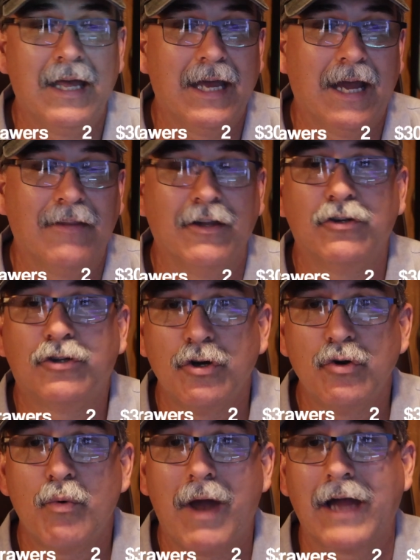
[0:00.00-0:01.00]
And then
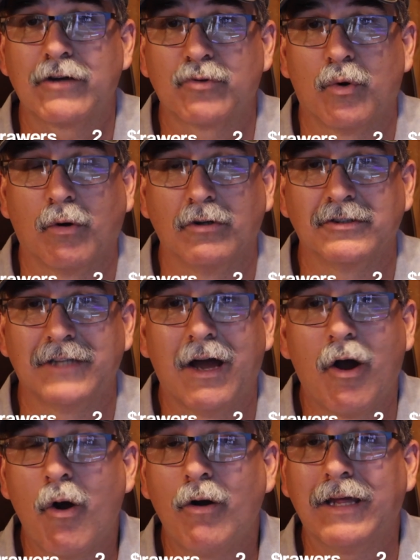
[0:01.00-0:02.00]
2 rack drawers.
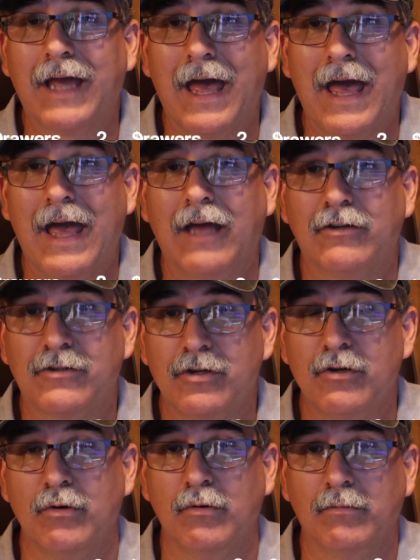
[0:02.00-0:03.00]
Now I already had
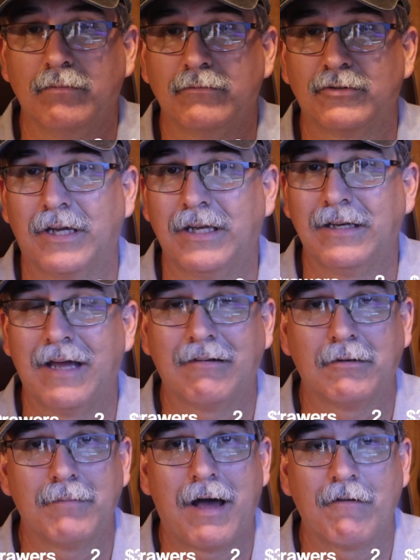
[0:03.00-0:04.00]
2, so I didn't
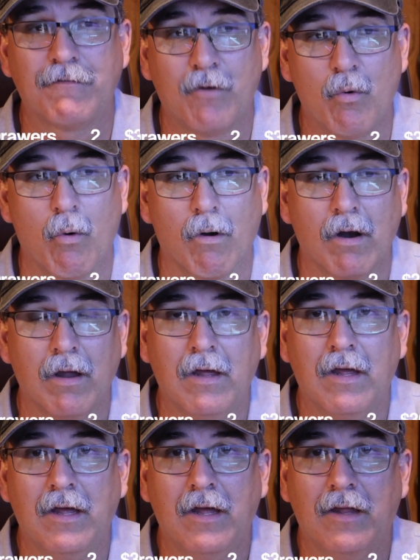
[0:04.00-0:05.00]
have to buy 4.
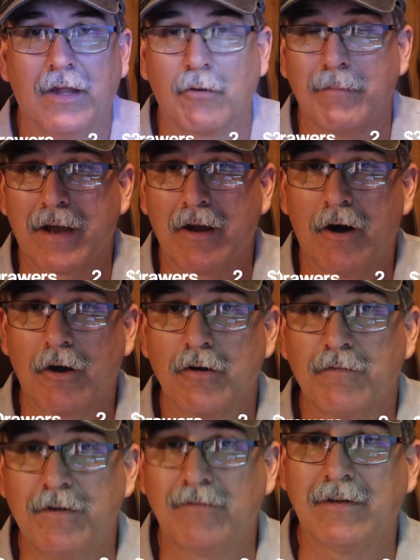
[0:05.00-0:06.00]
They were about
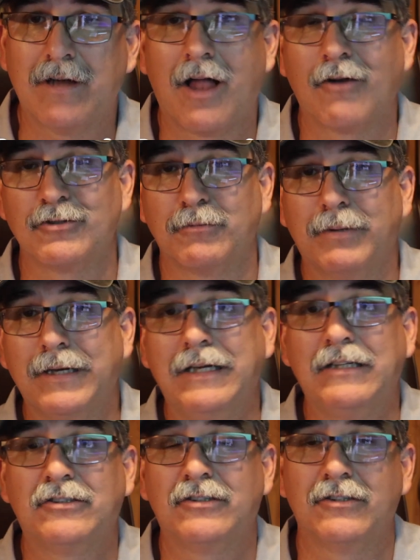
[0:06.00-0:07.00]
$150 a
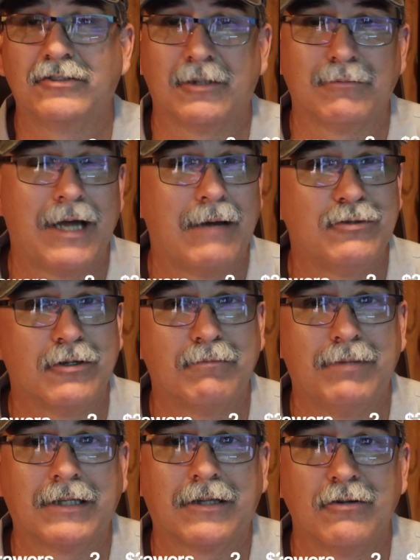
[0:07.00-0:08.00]
piece. Sometimes you
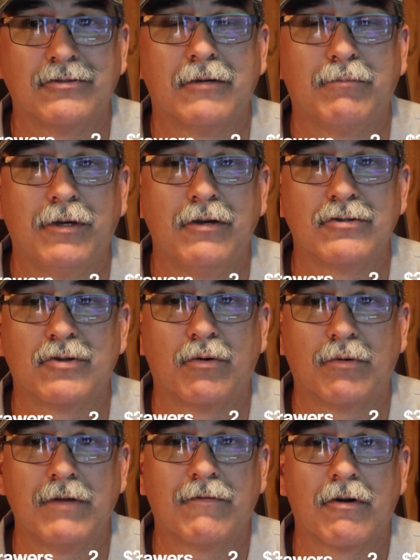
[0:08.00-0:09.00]
can pick those up used
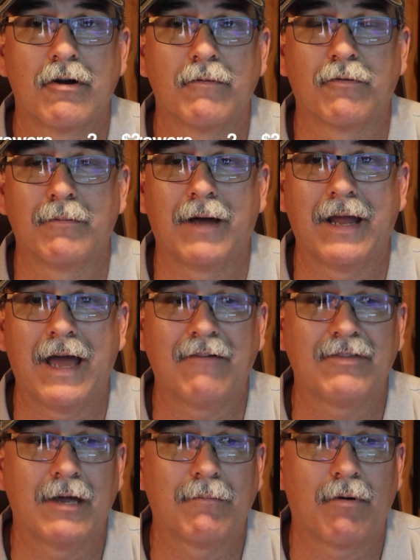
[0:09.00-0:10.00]
on Reverb for about
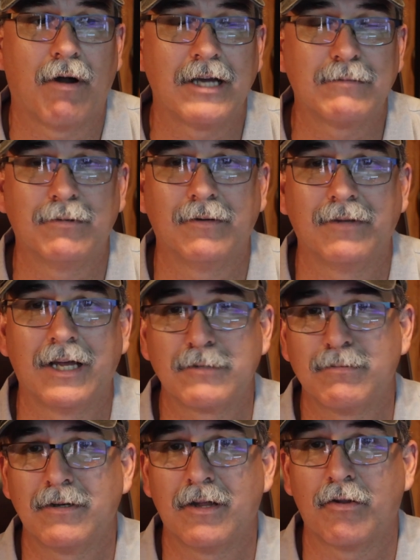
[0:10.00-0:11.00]
half that price, but I
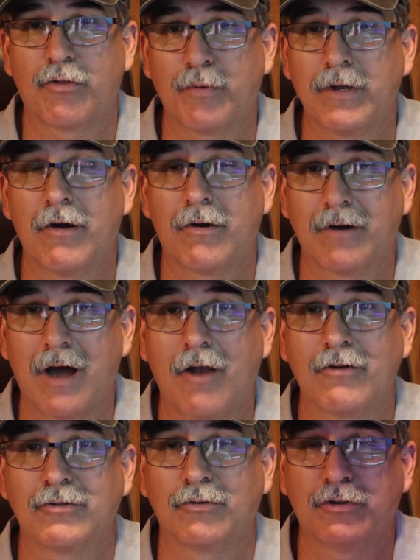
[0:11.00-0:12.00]
spent another
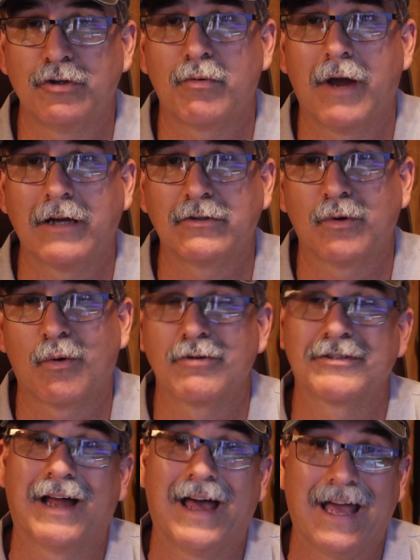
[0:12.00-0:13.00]
$300 on 2 rack
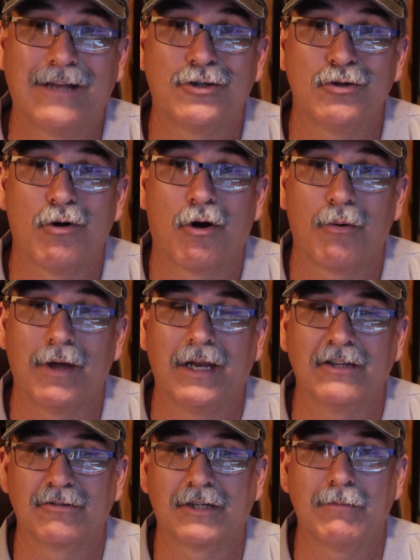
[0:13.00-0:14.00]
drawers, and I had 2
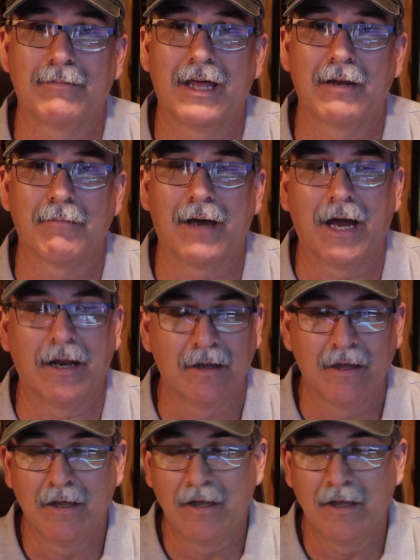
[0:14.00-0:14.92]
already, so keep that in mind.